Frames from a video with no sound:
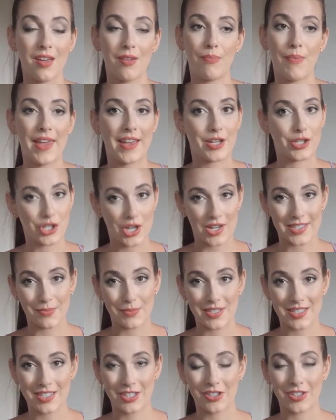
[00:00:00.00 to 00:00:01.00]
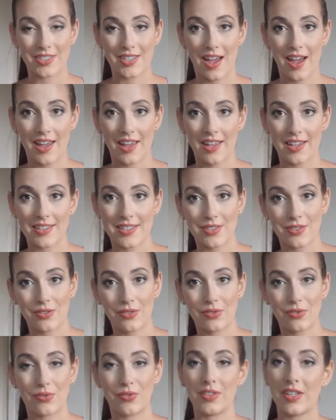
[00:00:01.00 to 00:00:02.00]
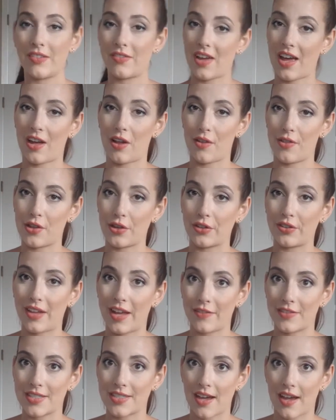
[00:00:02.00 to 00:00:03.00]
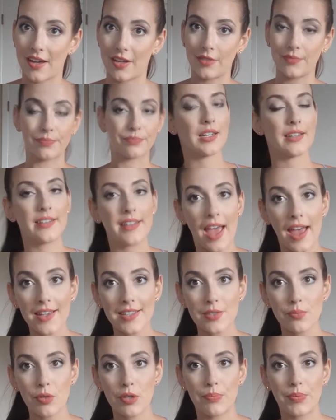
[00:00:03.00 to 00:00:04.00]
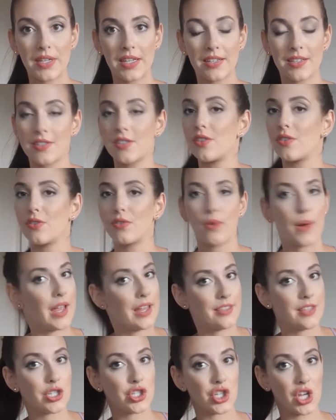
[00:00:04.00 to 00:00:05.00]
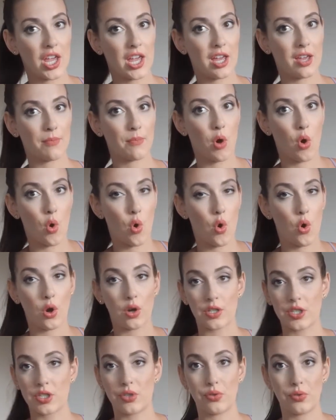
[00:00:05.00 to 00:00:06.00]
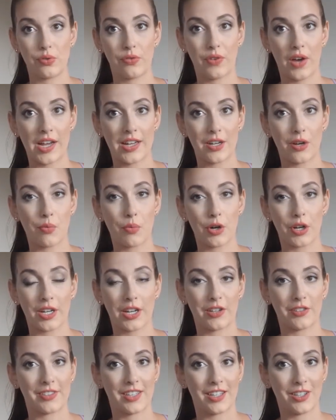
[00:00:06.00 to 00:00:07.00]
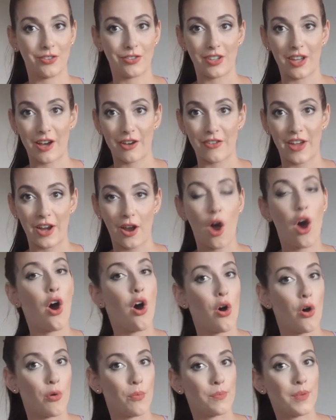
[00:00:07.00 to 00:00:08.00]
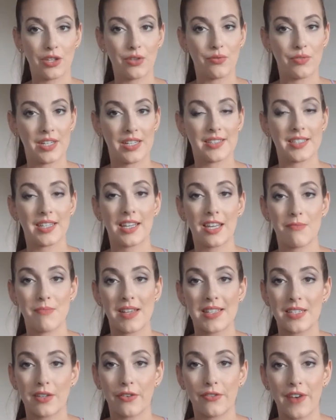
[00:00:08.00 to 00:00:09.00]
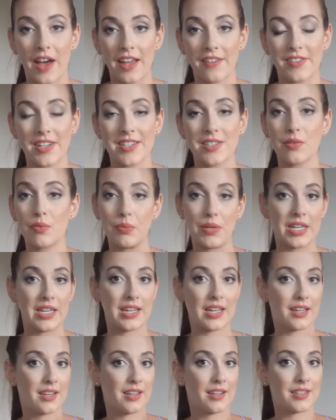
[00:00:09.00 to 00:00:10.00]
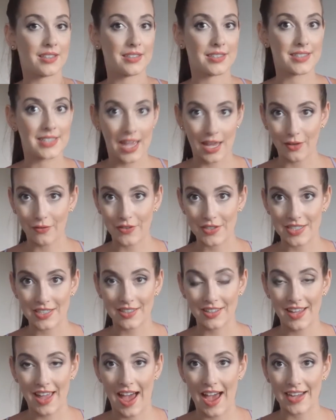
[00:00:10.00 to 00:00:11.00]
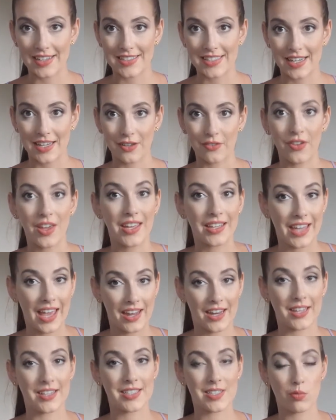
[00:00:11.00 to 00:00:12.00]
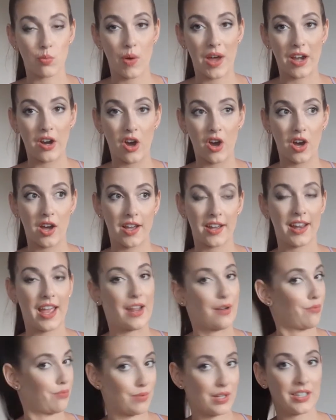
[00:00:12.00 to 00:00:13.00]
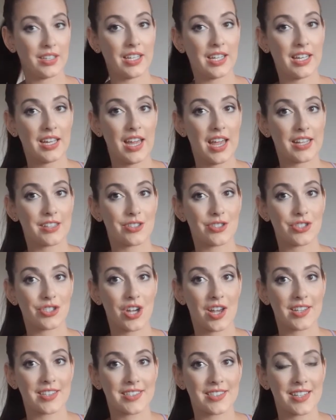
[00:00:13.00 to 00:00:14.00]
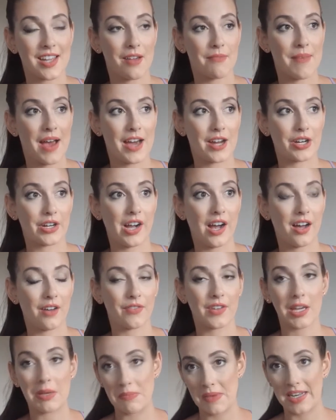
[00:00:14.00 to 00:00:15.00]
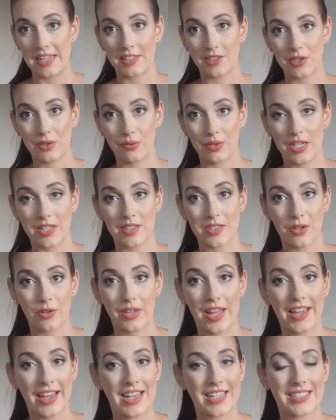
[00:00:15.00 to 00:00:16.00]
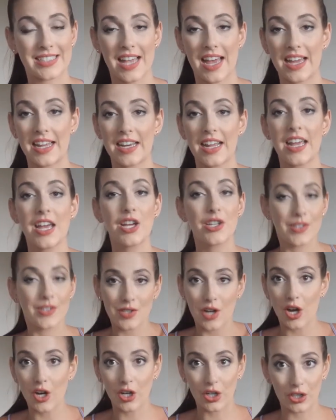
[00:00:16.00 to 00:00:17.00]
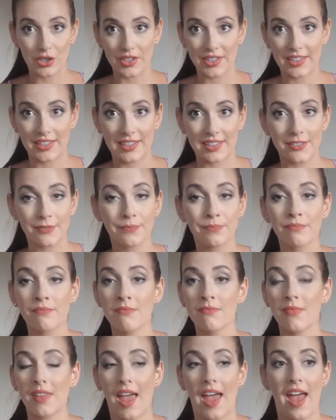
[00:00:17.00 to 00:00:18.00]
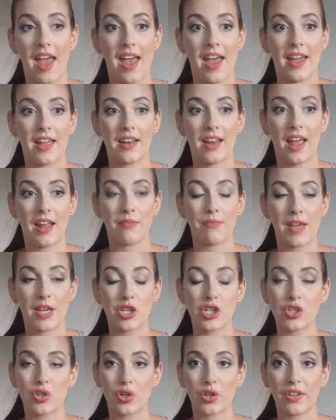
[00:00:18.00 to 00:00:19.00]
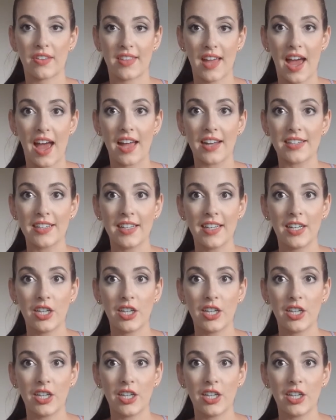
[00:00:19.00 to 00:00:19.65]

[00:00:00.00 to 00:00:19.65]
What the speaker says: make adjustments to your diet to live a healthier lifestyle. Next would be to hit the gym or to find a workout that you love at home. You need to commit to 5 days a week, staying physically active, getting a sweat on, and really it's just a matter of committing to it. So like I said, start early and make sure that